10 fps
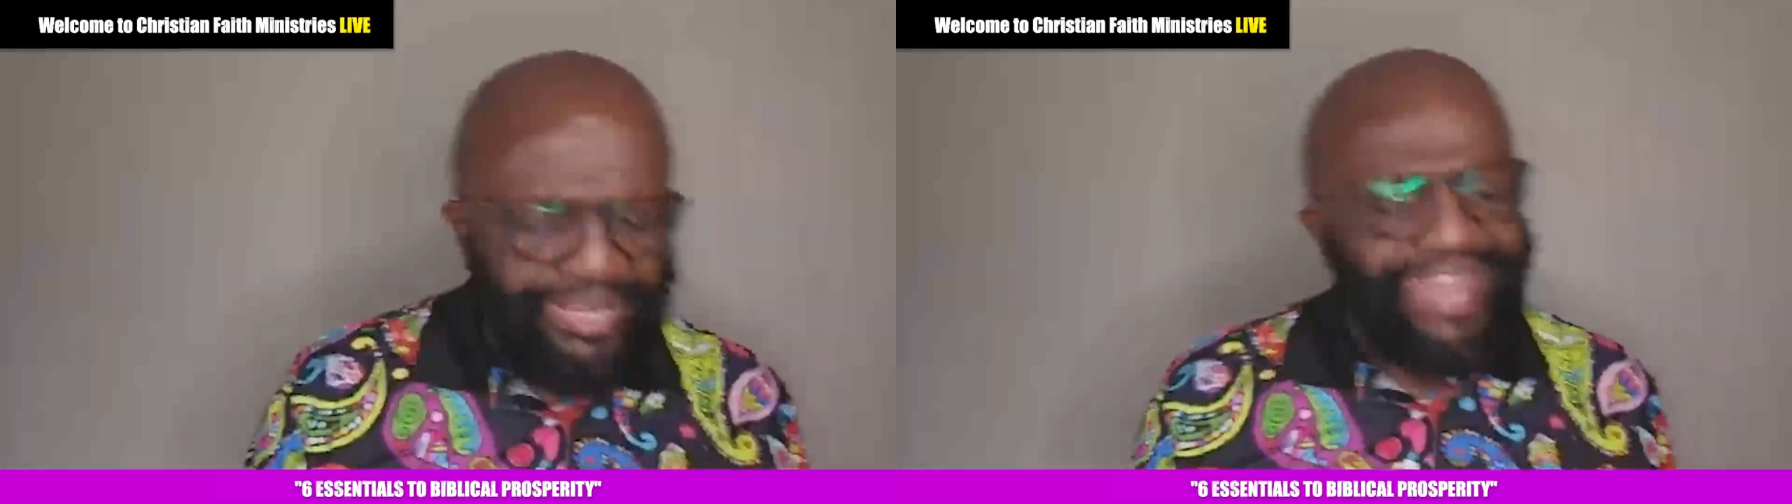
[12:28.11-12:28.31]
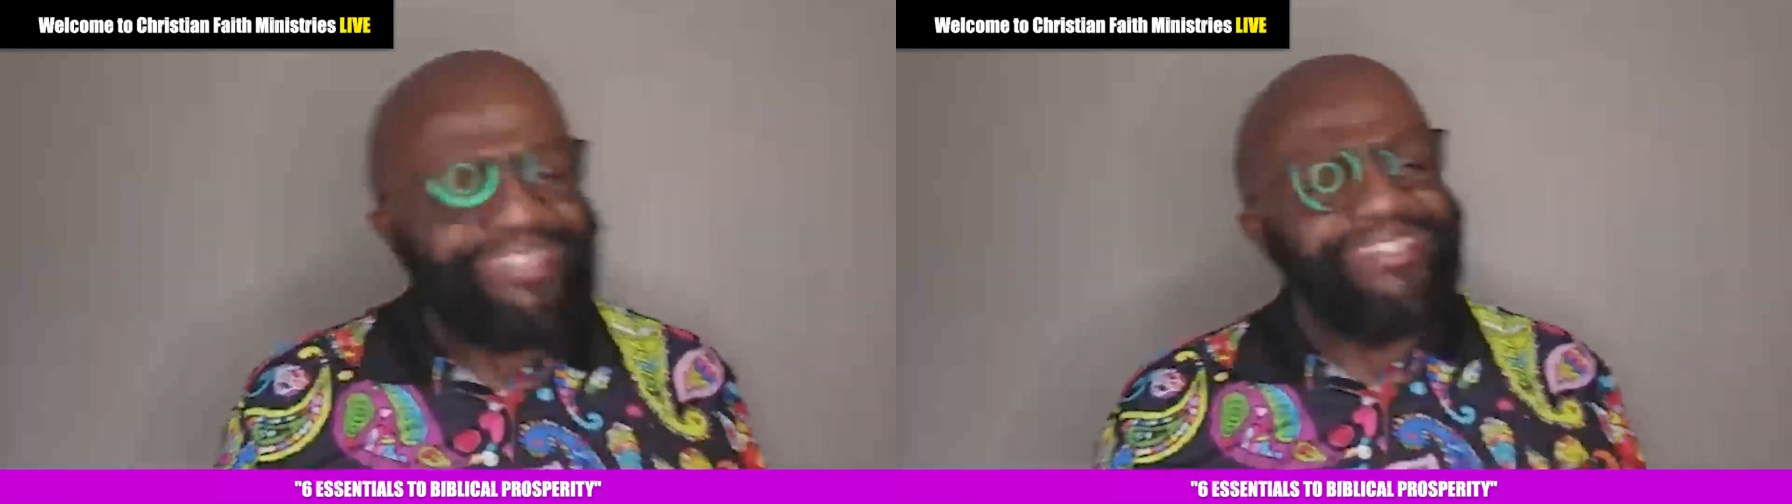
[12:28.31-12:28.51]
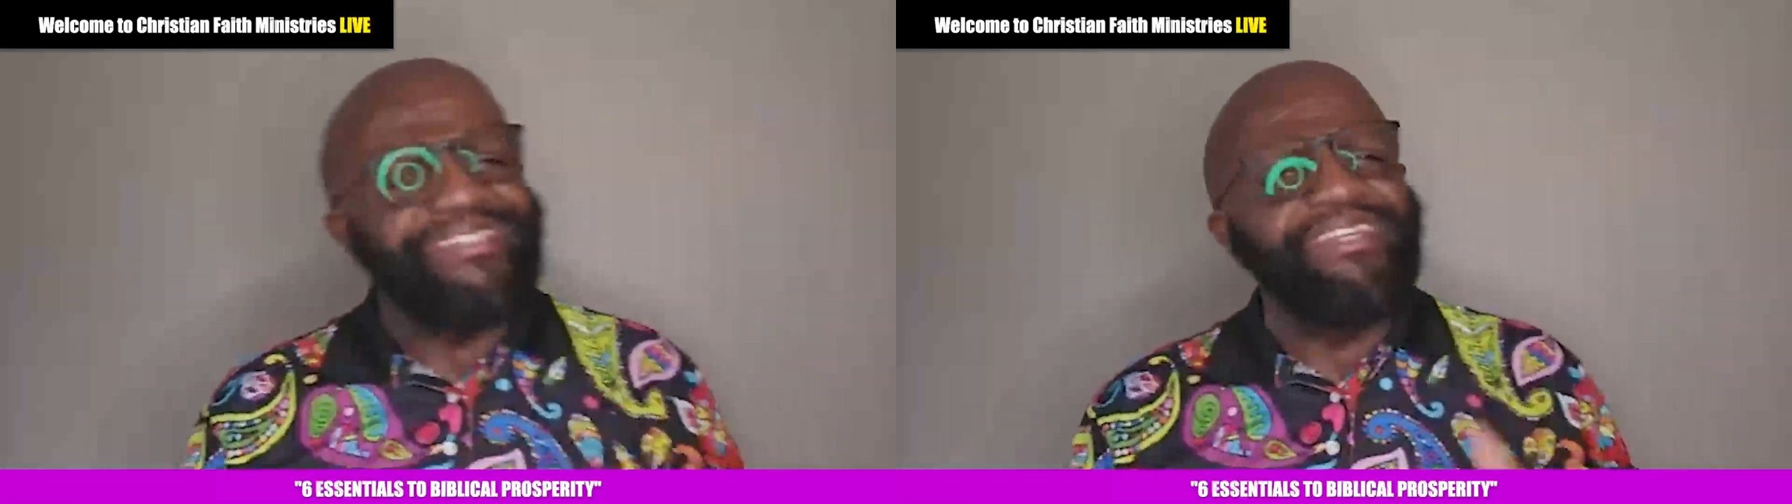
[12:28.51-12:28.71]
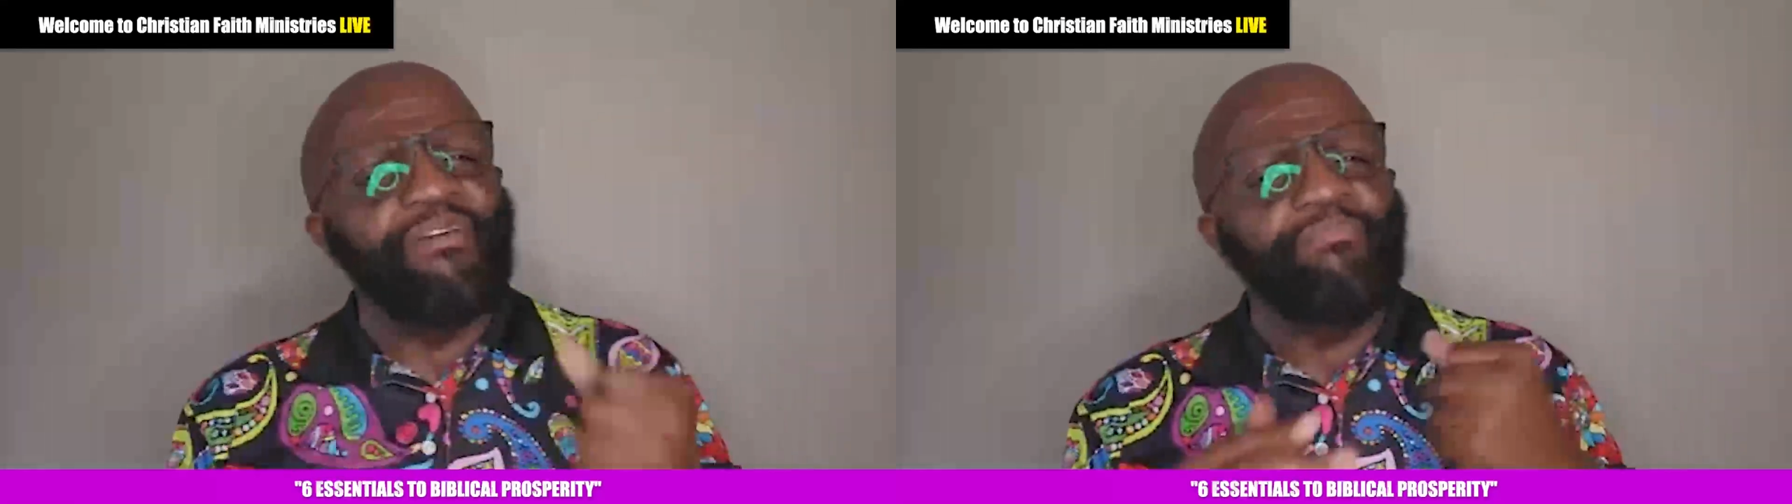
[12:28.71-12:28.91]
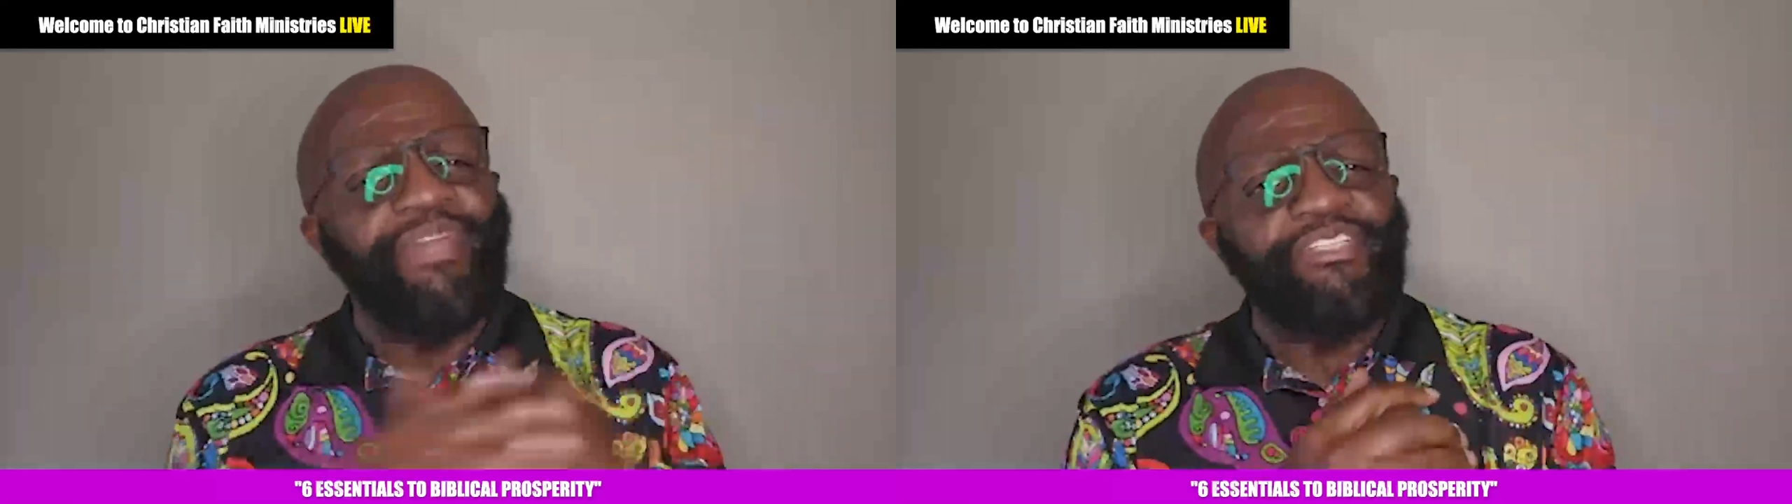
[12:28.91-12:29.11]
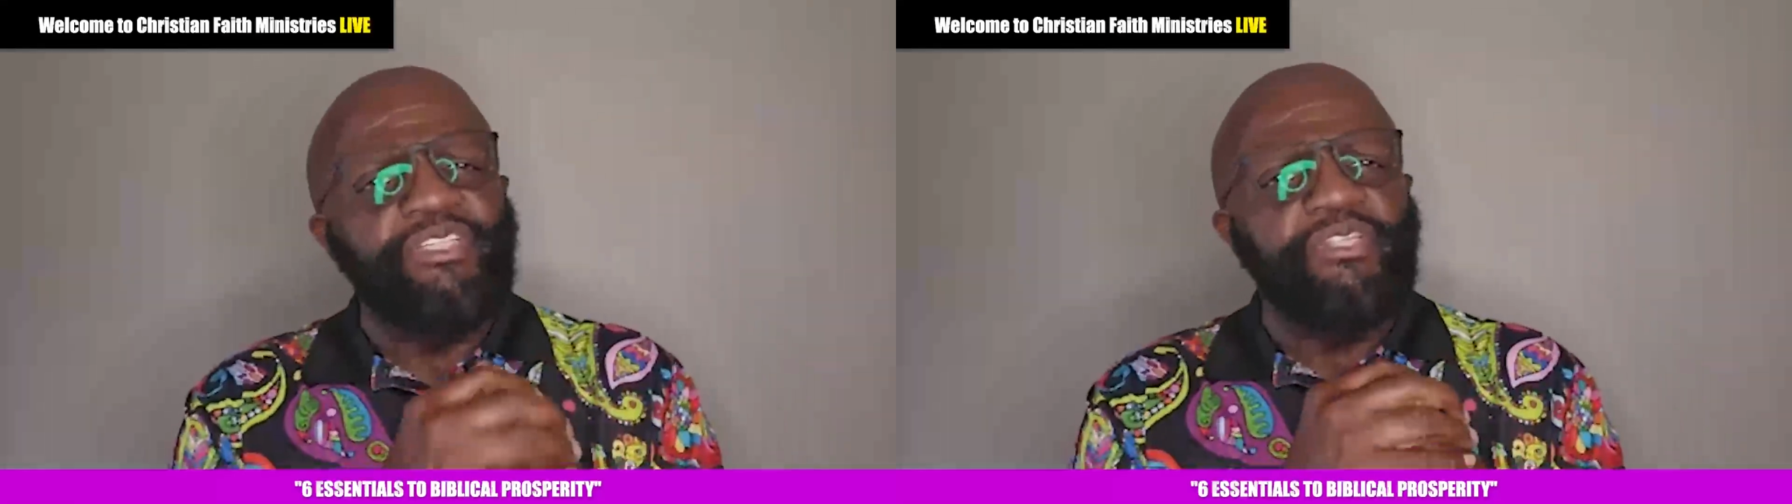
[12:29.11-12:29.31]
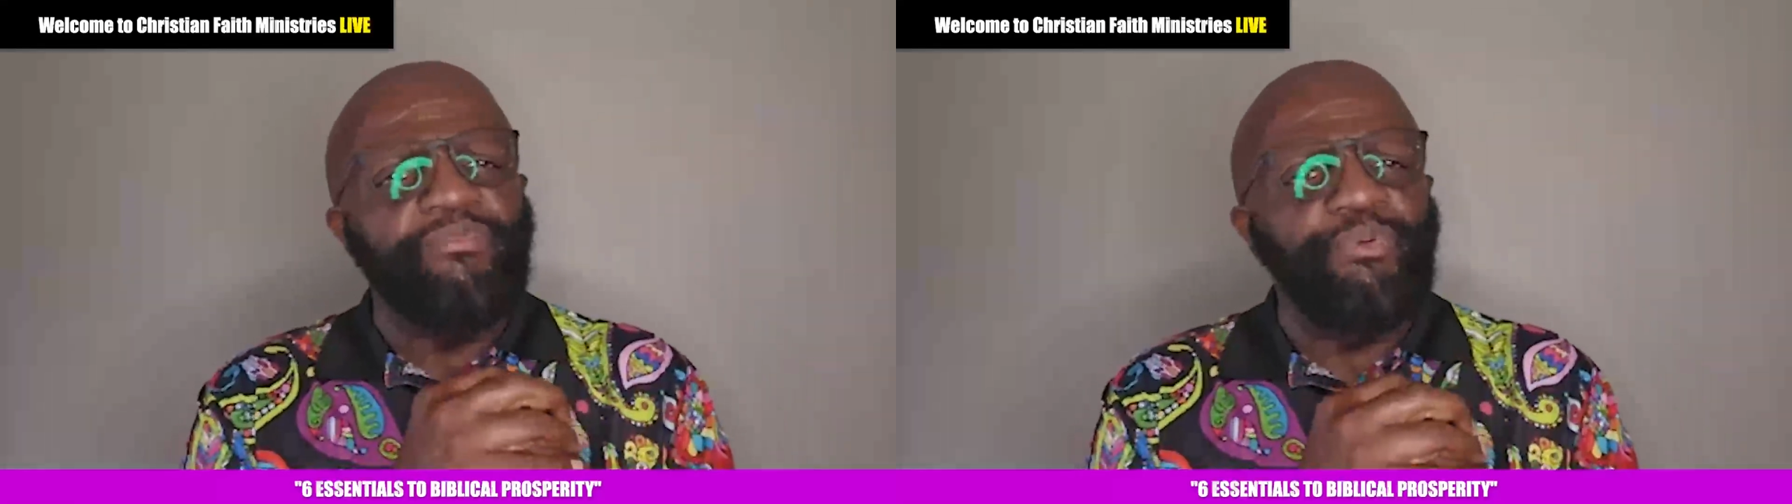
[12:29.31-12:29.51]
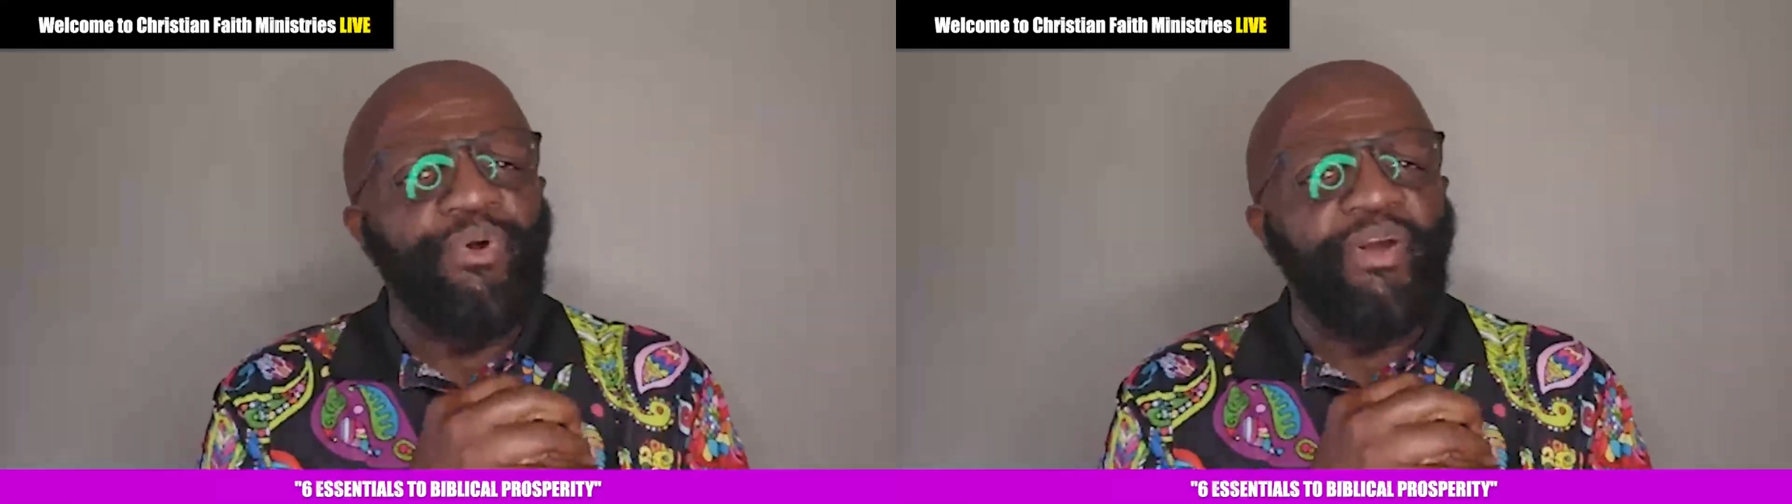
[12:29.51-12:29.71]
God, to see the blessings
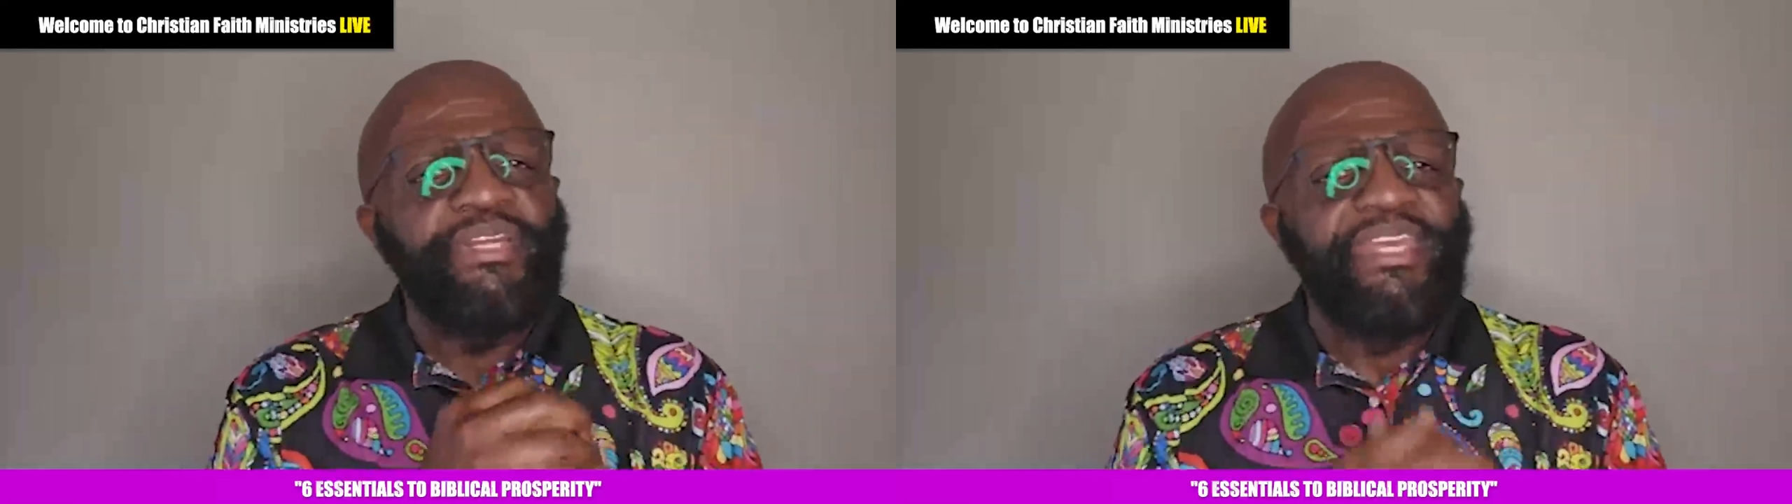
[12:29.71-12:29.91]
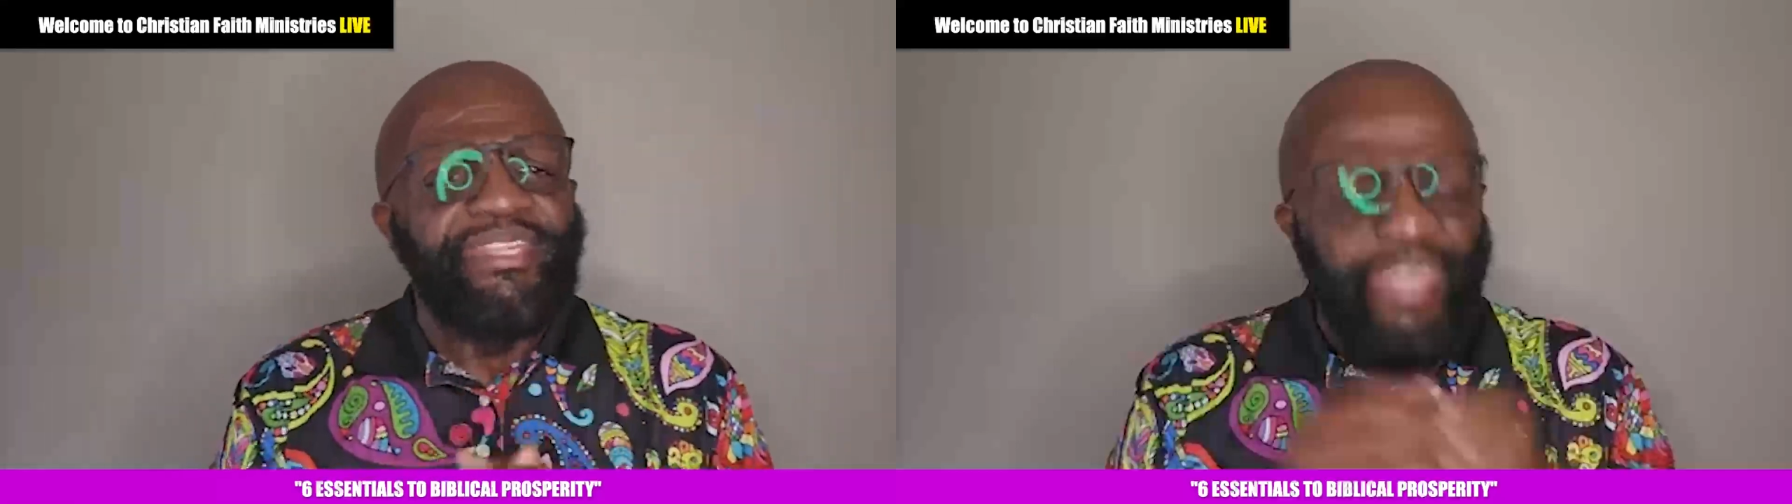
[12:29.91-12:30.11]
of the Lord.